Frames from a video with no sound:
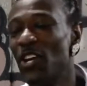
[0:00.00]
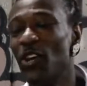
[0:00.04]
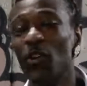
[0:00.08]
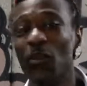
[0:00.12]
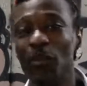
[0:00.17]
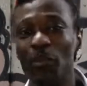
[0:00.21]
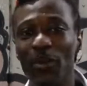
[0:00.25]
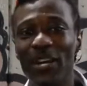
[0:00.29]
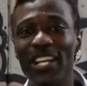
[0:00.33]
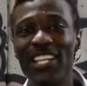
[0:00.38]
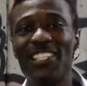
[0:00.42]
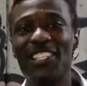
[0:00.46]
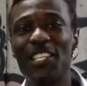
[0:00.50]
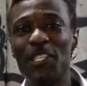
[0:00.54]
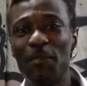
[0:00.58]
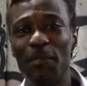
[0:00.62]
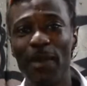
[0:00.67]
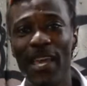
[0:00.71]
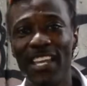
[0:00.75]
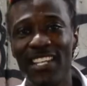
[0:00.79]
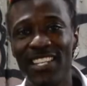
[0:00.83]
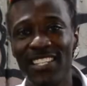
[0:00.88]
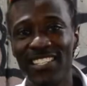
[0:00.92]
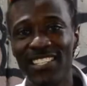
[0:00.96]
who brings his
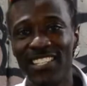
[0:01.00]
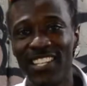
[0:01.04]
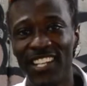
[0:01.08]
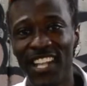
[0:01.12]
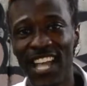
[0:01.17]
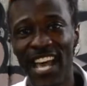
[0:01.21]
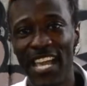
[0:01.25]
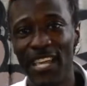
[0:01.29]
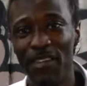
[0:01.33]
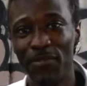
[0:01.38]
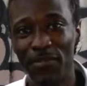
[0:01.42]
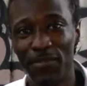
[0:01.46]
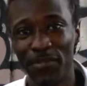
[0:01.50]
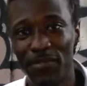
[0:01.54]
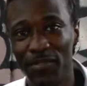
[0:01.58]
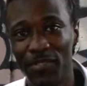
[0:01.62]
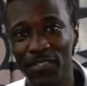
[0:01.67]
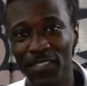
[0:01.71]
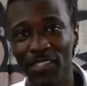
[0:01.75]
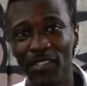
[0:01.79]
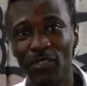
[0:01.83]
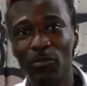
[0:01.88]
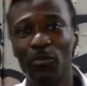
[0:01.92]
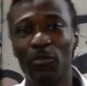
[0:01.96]
paintings to life
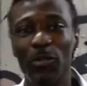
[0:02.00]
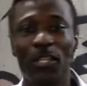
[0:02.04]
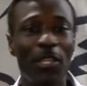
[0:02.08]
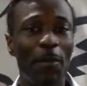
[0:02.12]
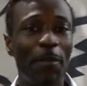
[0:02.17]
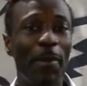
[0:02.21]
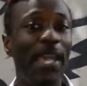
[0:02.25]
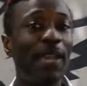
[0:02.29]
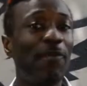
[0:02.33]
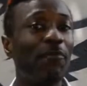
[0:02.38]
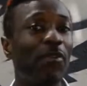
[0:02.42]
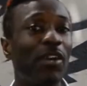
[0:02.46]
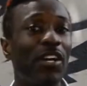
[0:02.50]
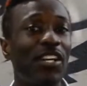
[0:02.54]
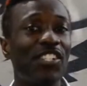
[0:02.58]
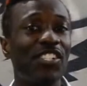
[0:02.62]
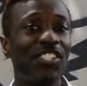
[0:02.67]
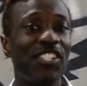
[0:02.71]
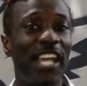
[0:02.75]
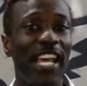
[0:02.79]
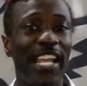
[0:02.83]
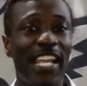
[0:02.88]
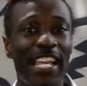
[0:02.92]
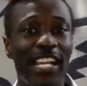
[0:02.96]
with a
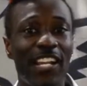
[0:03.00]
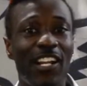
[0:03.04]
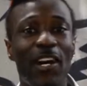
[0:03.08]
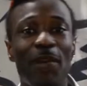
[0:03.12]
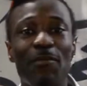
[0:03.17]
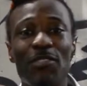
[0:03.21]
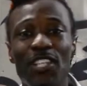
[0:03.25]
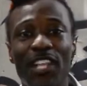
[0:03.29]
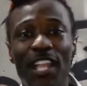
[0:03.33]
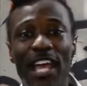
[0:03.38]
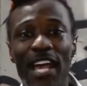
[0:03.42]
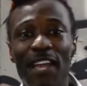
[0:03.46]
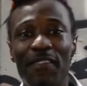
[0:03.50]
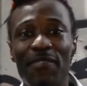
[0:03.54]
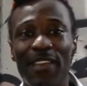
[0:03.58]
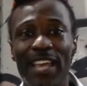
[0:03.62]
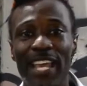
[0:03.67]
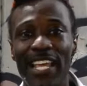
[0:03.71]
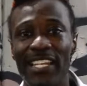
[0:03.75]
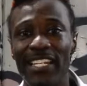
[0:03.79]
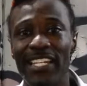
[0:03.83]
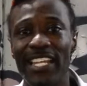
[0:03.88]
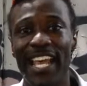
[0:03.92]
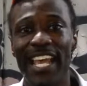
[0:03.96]
paintbrush, and they come to life
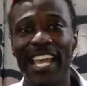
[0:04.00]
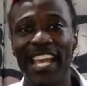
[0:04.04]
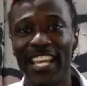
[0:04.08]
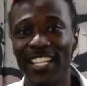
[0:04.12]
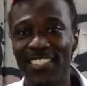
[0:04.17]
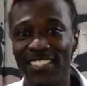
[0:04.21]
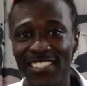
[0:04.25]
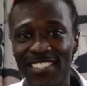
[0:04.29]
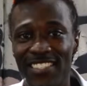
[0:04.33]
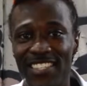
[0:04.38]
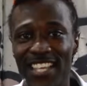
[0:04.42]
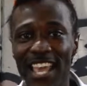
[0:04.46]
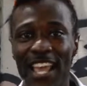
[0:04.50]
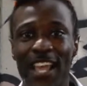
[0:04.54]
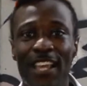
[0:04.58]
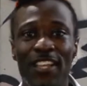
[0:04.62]
and dance